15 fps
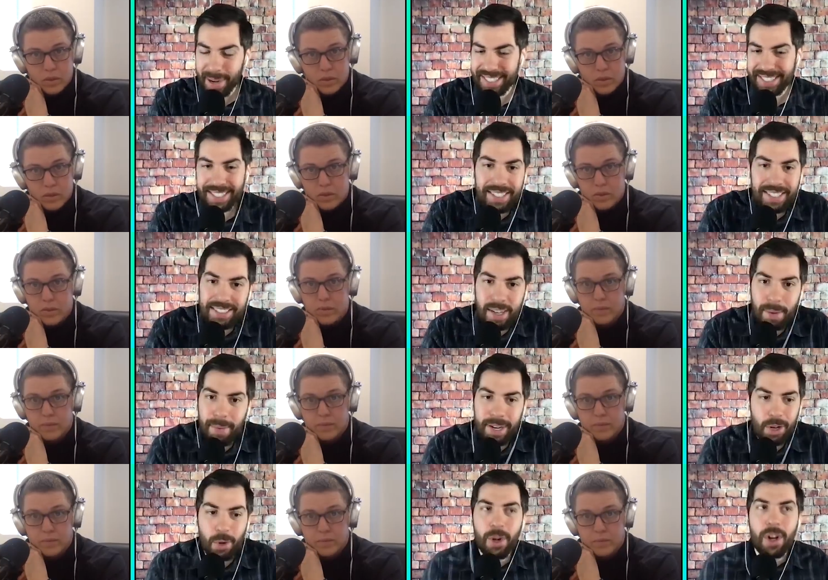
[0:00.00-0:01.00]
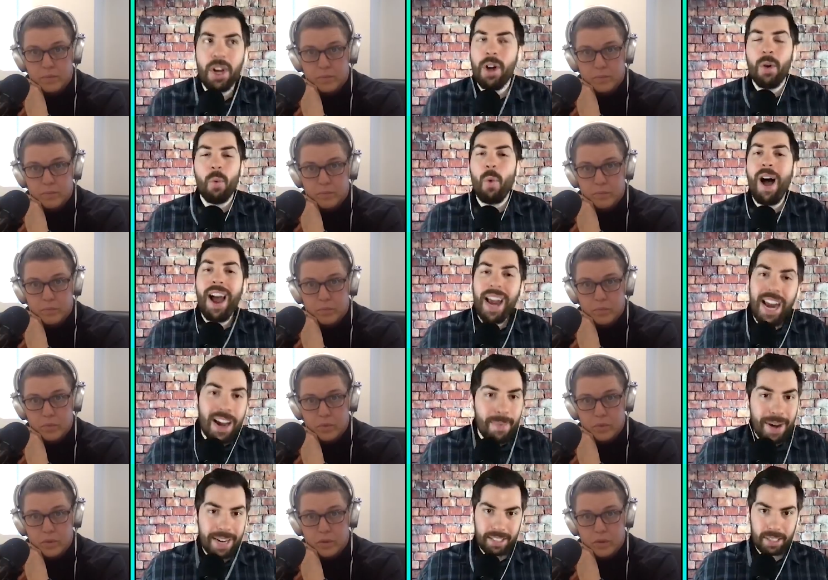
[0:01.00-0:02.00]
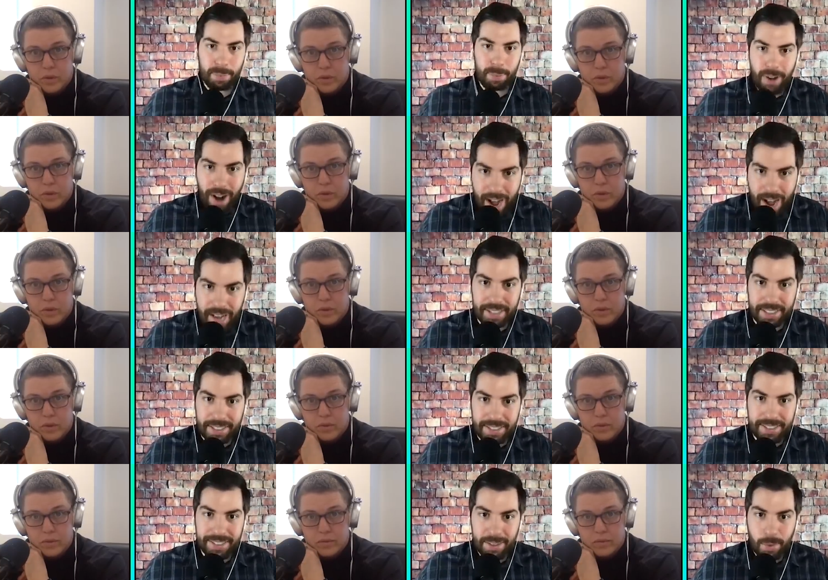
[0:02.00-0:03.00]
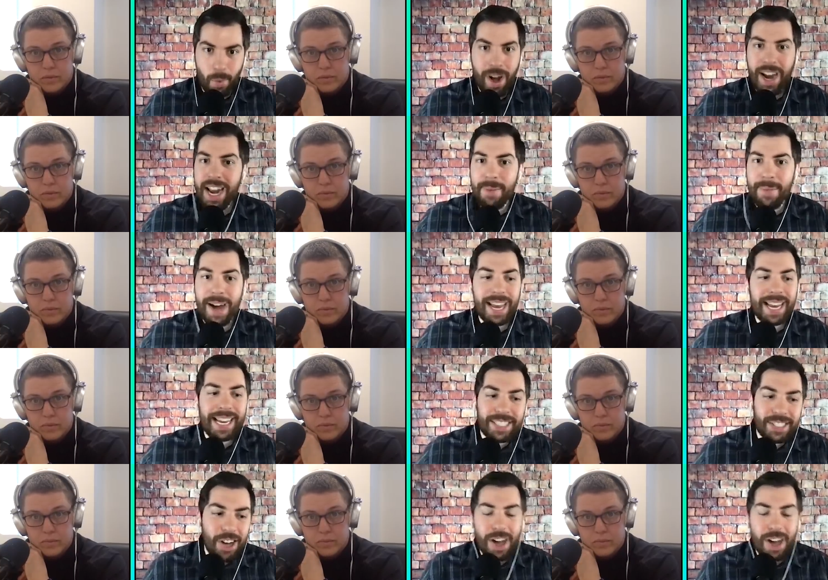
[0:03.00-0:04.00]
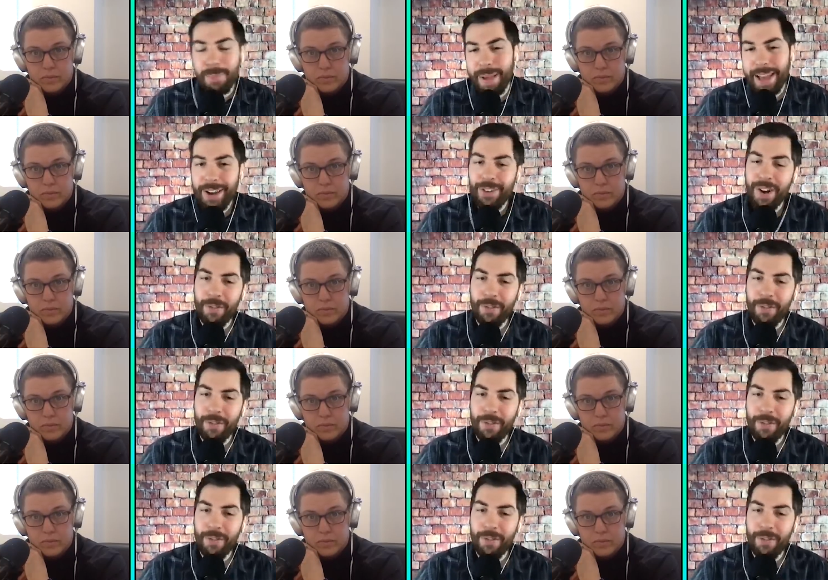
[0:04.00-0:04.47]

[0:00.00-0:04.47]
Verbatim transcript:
Speaker 1: because this is somebody who, why am I surprised? Why am I? He's gotten better